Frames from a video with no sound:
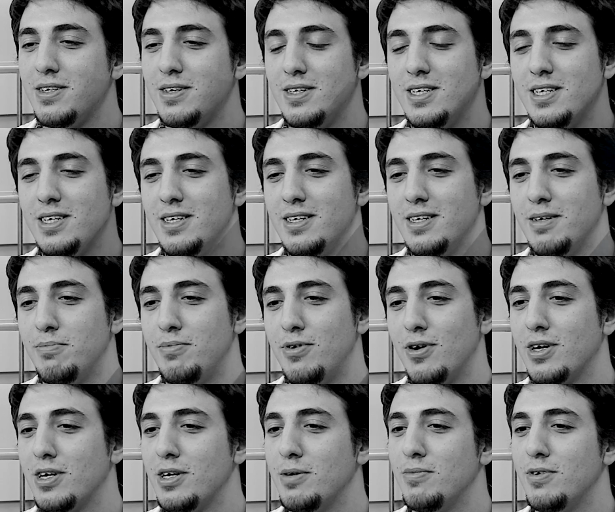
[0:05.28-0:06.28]
on a
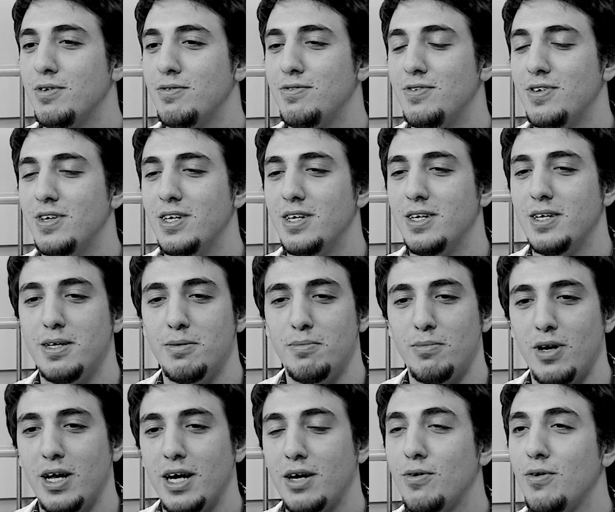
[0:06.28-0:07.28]
program of
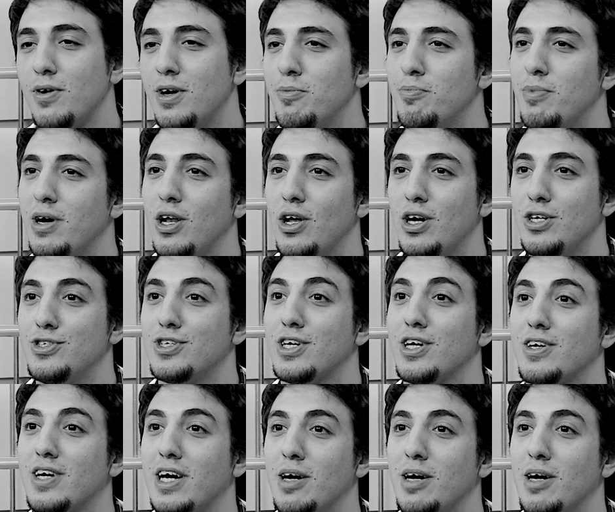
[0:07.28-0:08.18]
molecular and biological